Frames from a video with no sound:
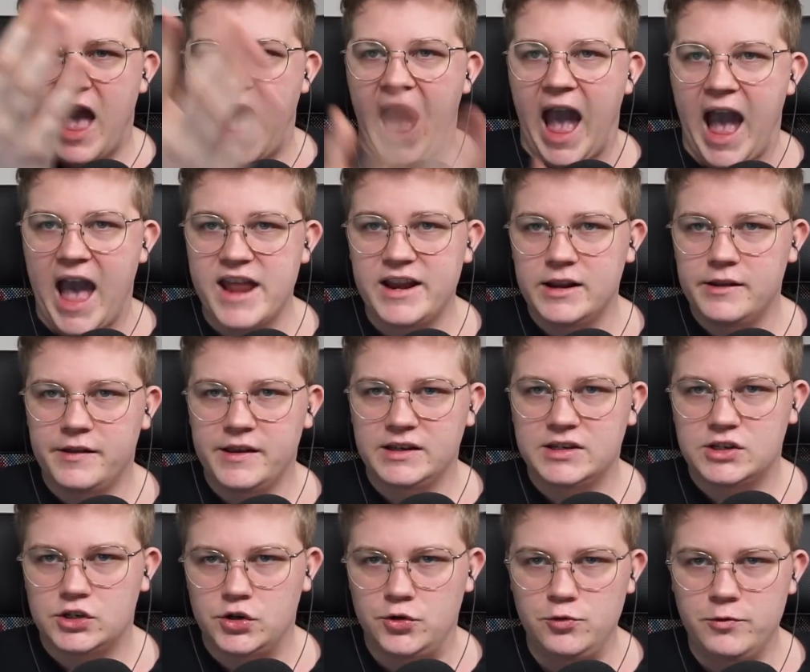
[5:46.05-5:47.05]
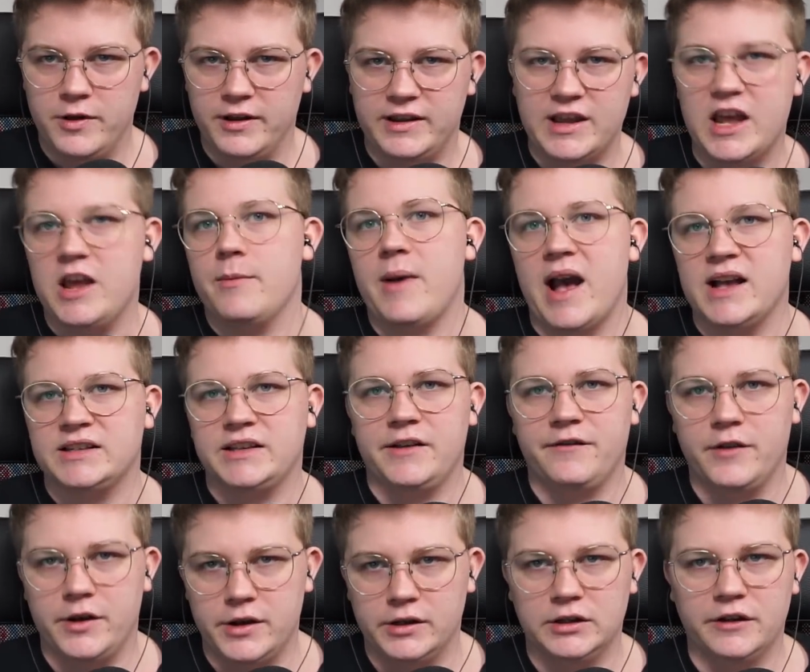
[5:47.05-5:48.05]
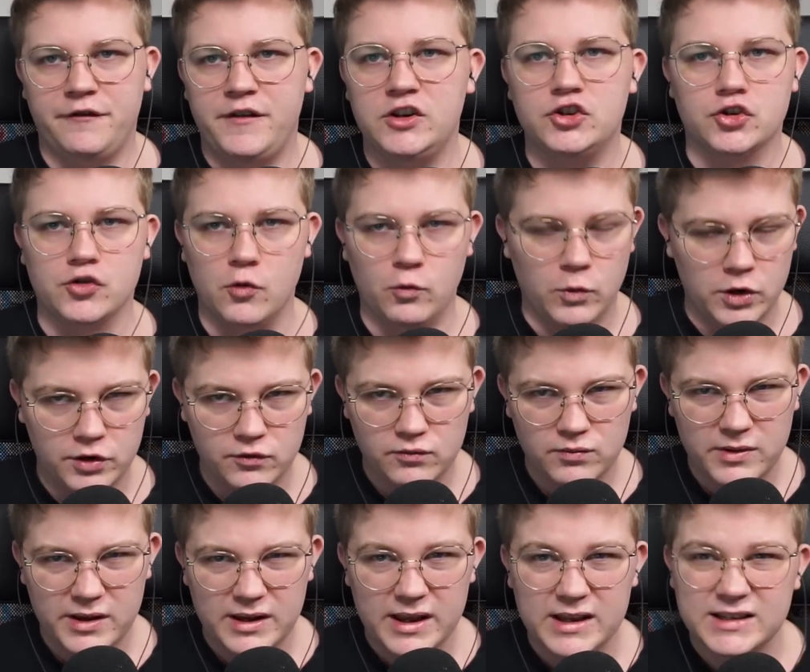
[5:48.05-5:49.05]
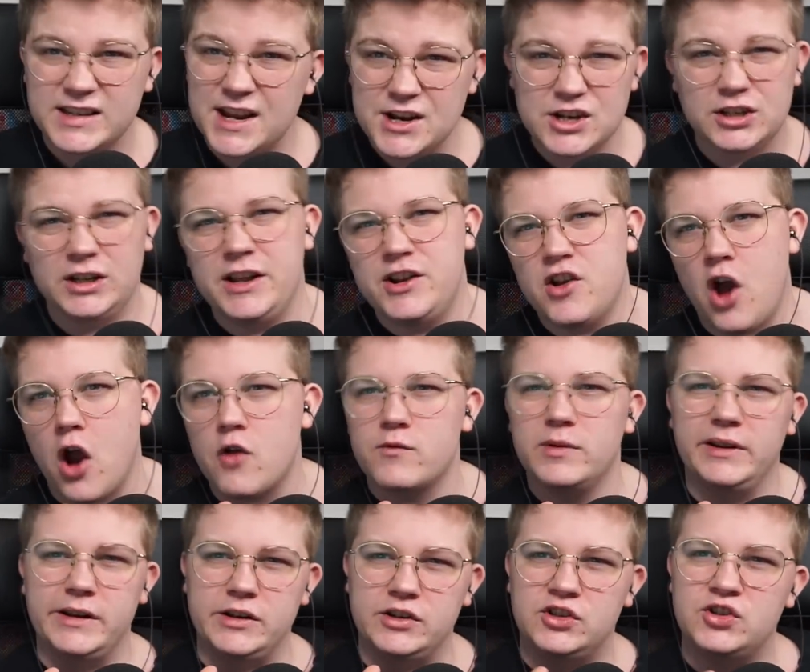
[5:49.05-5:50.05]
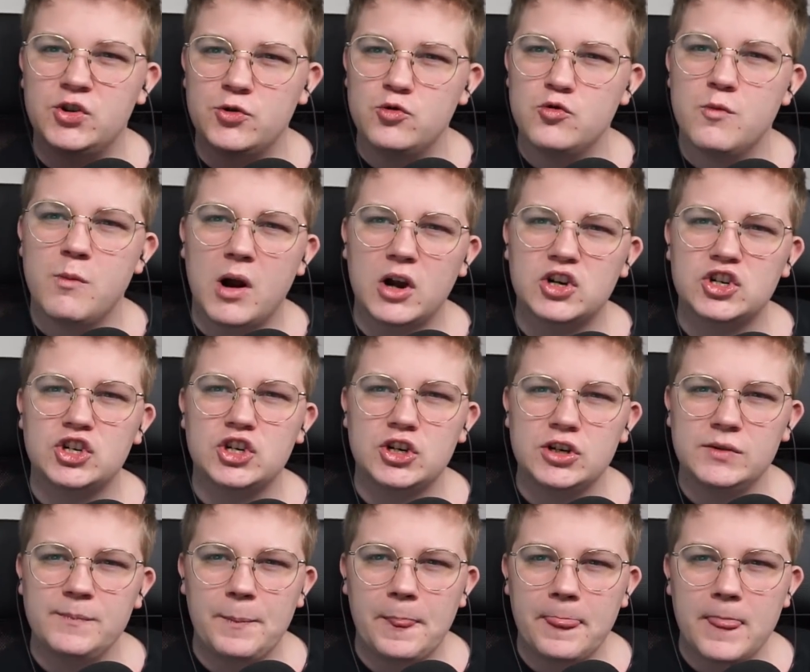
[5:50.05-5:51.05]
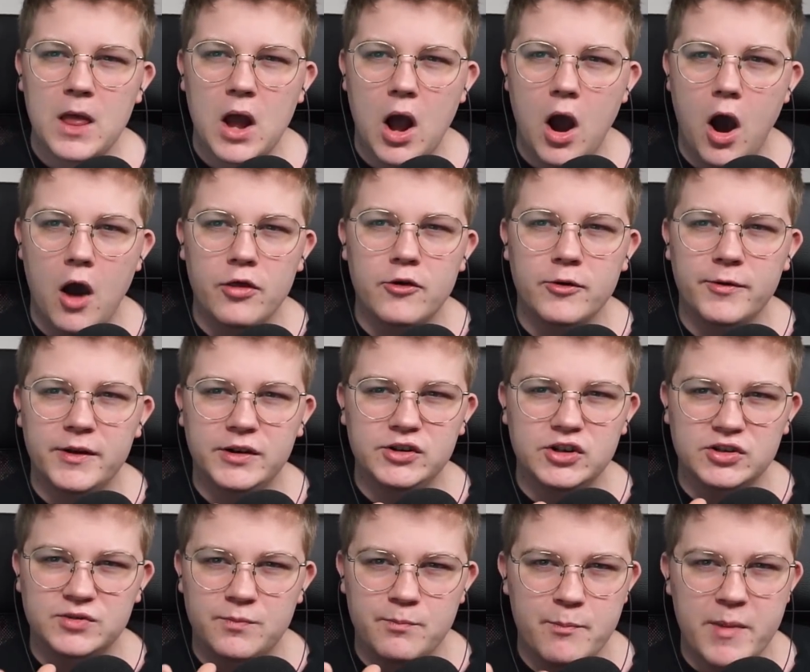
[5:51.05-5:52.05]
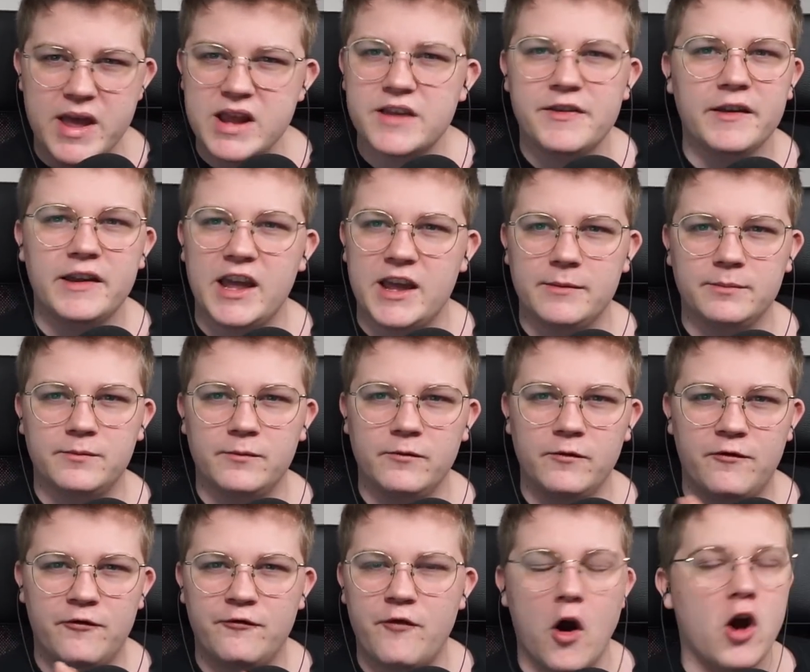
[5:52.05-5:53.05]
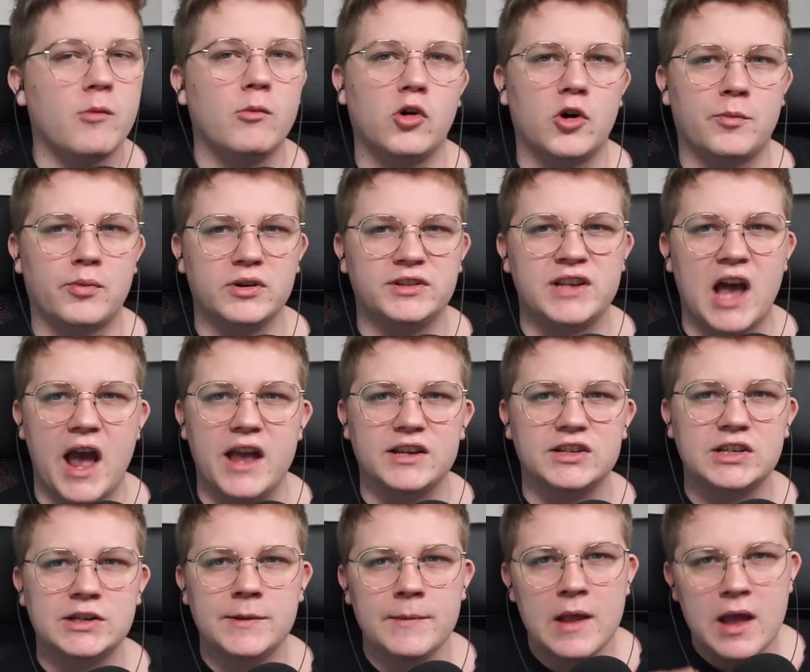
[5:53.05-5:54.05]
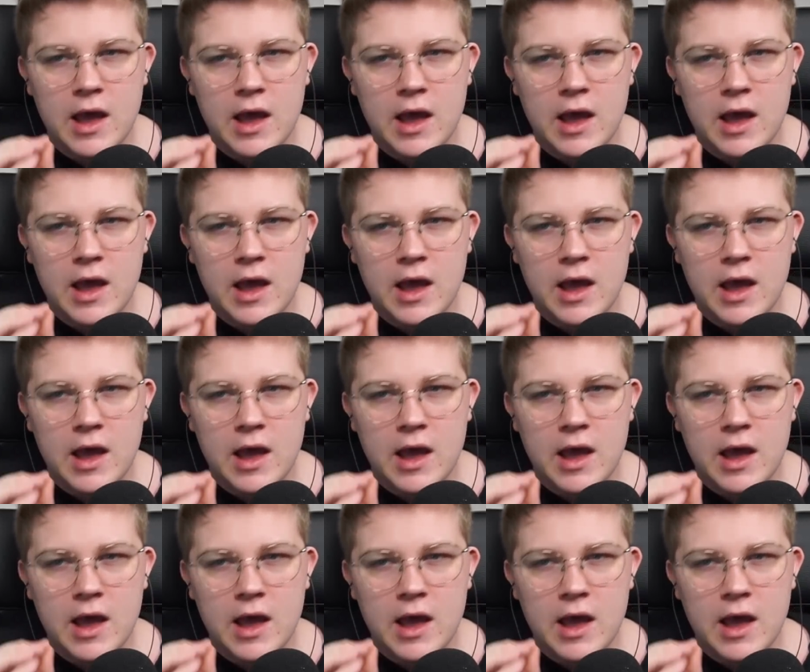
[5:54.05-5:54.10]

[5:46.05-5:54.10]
Adding this to the game as a vanilla feature would essentially not really do much other than just make the game far more precise.